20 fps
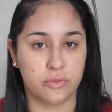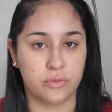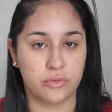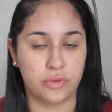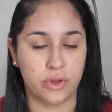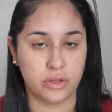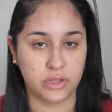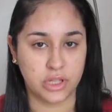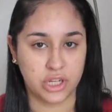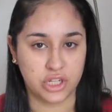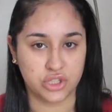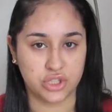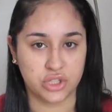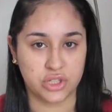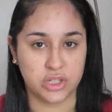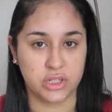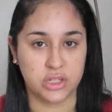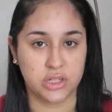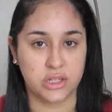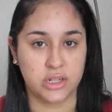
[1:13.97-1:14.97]

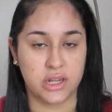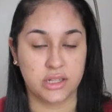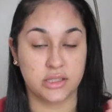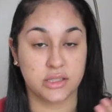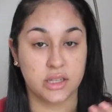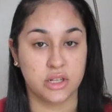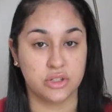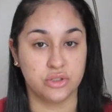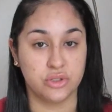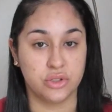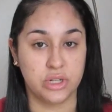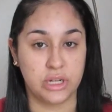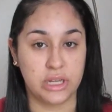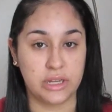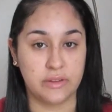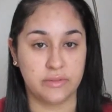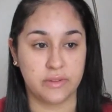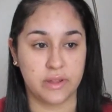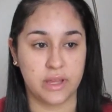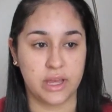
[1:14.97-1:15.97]
foundation that's
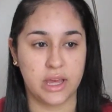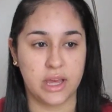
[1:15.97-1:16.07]
underneath it.